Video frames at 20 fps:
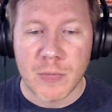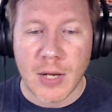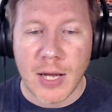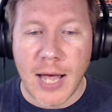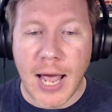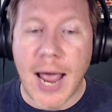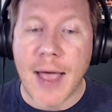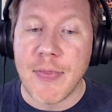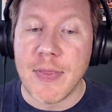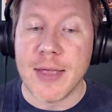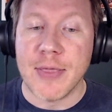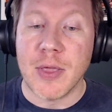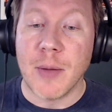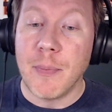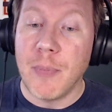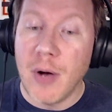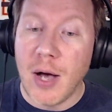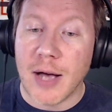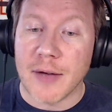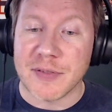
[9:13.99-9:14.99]
And then the
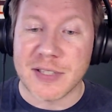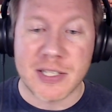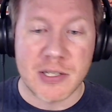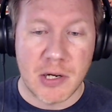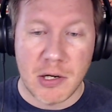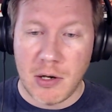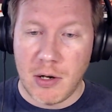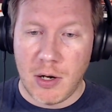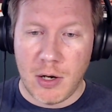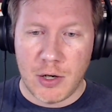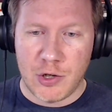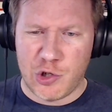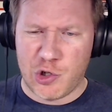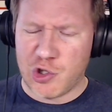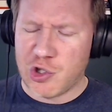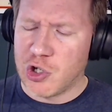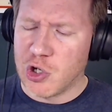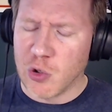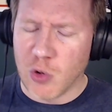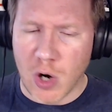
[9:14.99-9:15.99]
puffs,
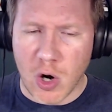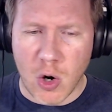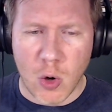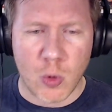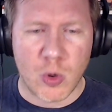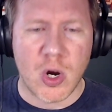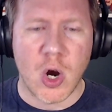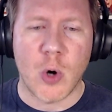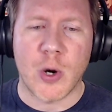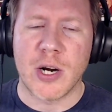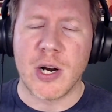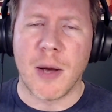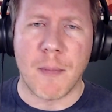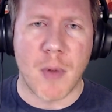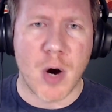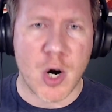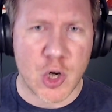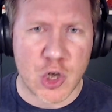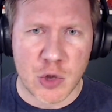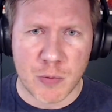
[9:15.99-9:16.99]
churro, coconut
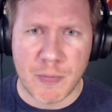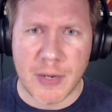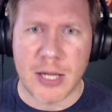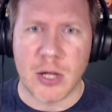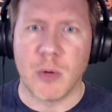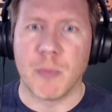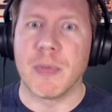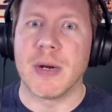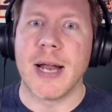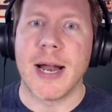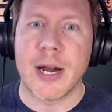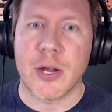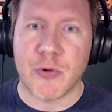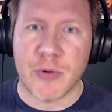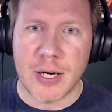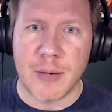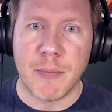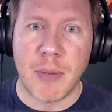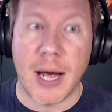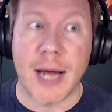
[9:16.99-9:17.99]
marshmallow, banana
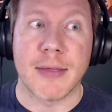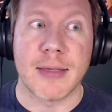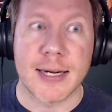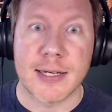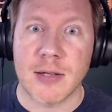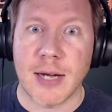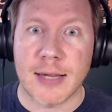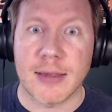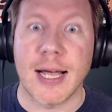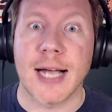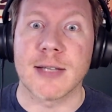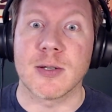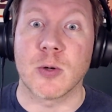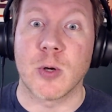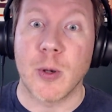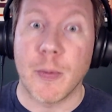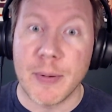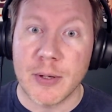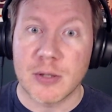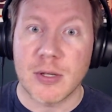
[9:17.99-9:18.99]
cream pie, things like that. So go to
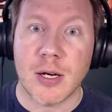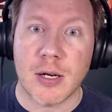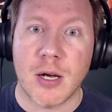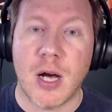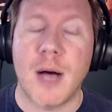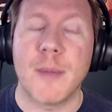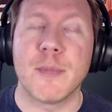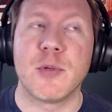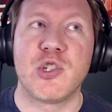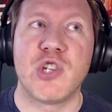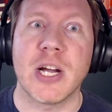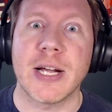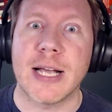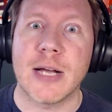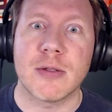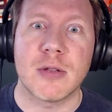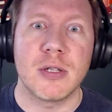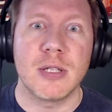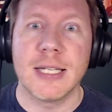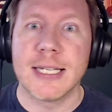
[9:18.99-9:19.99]
Built.com, check out
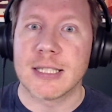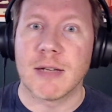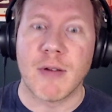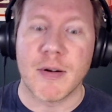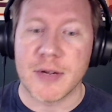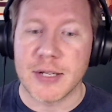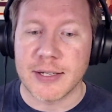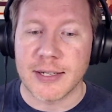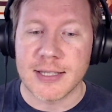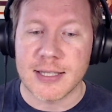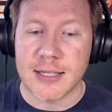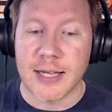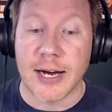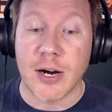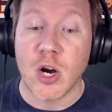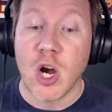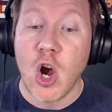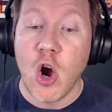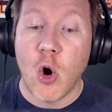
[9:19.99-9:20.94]
the list of everything that's there.